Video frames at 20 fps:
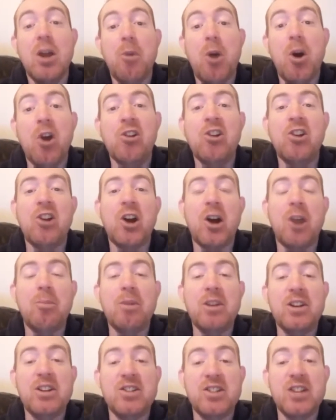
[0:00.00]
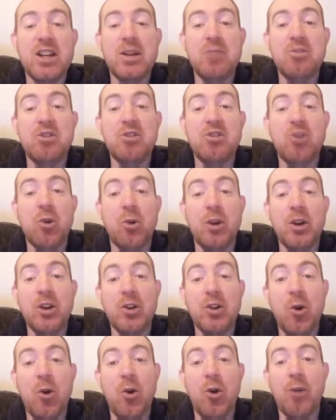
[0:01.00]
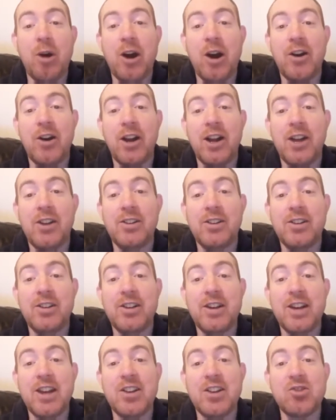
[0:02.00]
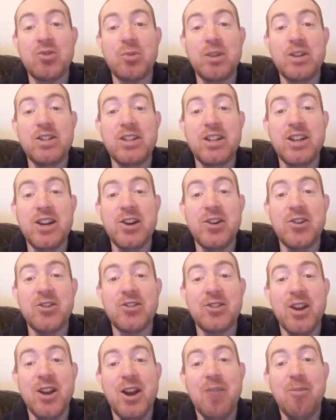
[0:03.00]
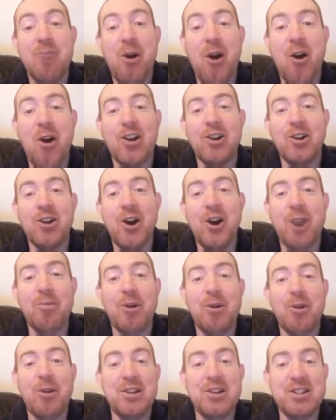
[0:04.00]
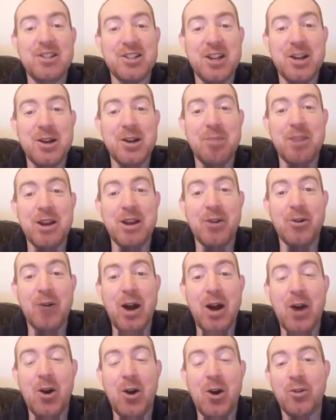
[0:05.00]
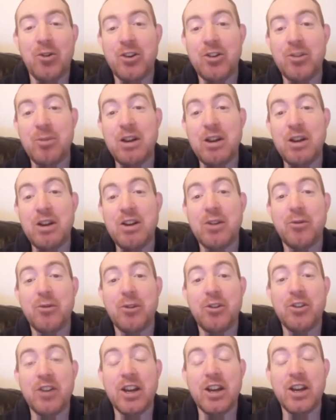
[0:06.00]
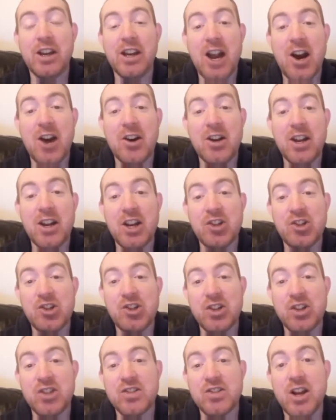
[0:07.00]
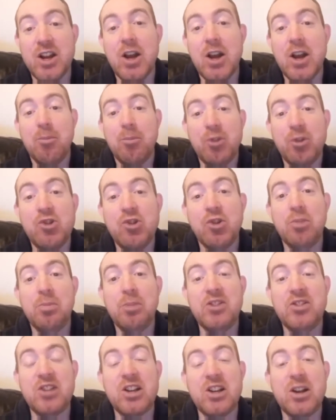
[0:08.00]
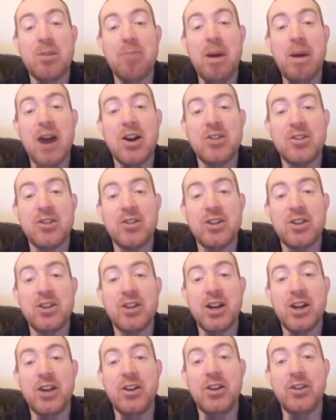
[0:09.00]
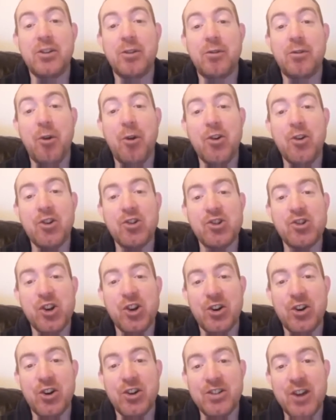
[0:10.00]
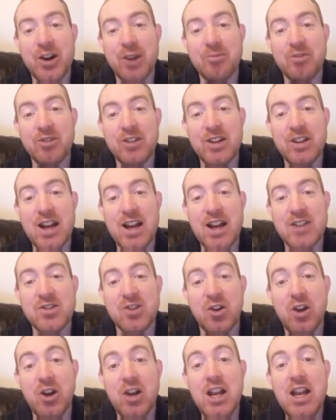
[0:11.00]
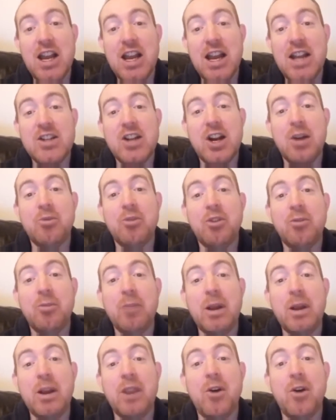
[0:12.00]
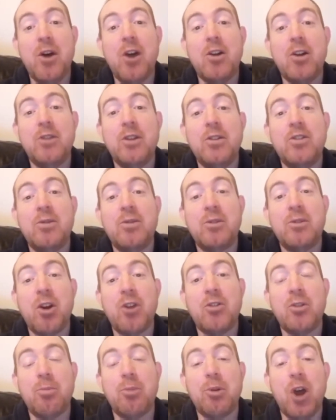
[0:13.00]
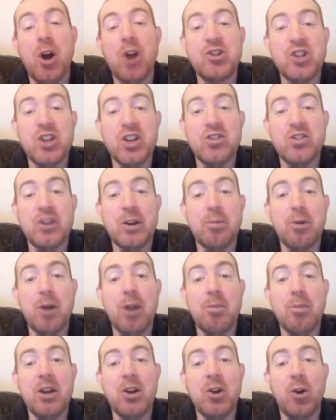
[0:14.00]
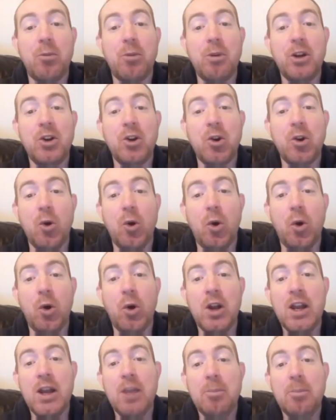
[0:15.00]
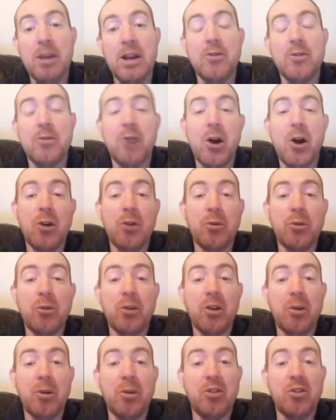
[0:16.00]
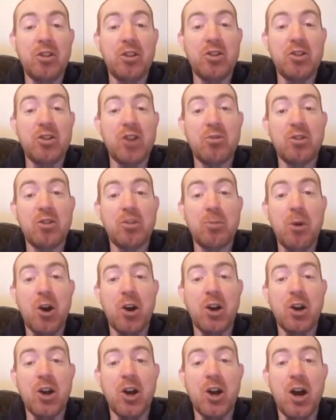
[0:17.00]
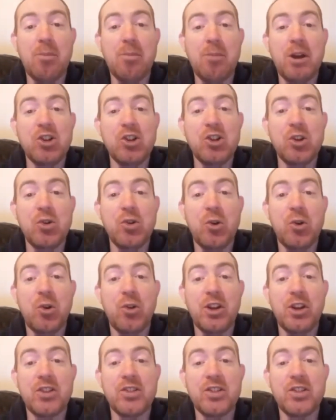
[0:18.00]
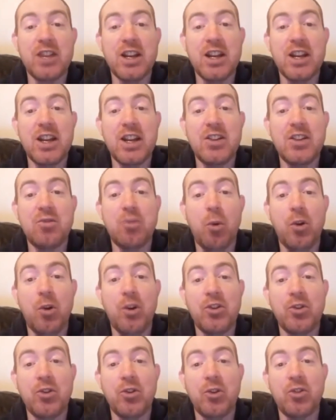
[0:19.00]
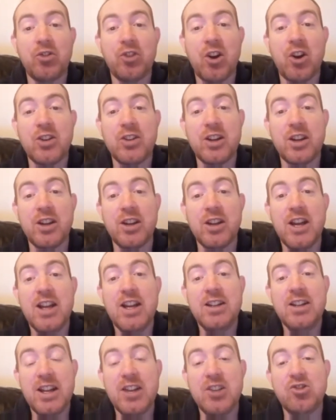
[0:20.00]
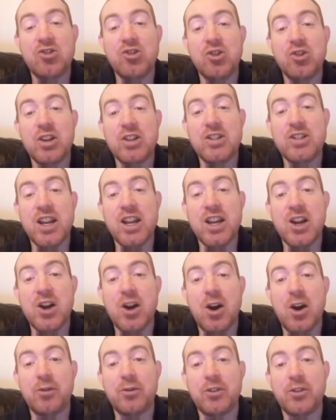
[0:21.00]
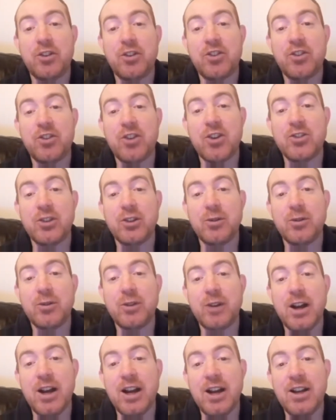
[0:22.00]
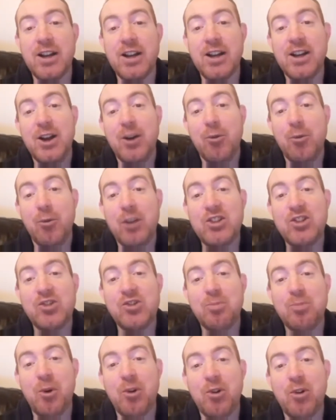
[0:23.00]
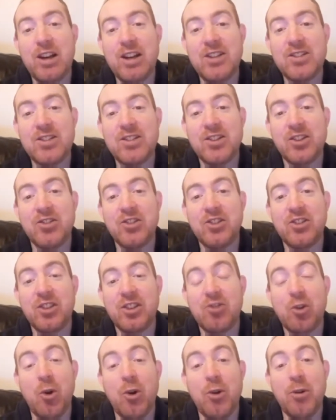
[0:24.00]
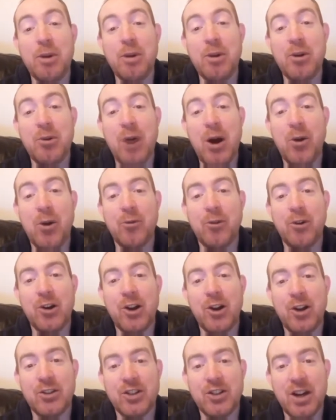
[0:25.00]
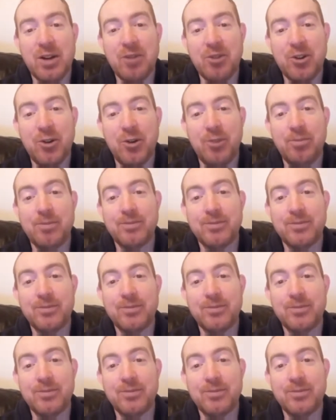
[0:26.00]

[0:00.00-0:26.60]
Mortal Kombat, it seems, is going nowhere, and in the next 20 years Mortal Kombat will still be around, and there'll be different incarnations. Yep. But you'll be still part of the furniture in terms of that. So in terms of being involved in sort of projects that probably come and go, being involved with in terms of Mortal Kombat, you know that it's one of those sort of things you can tick off the sort of wish book list, because it's going to be around for a long time to come.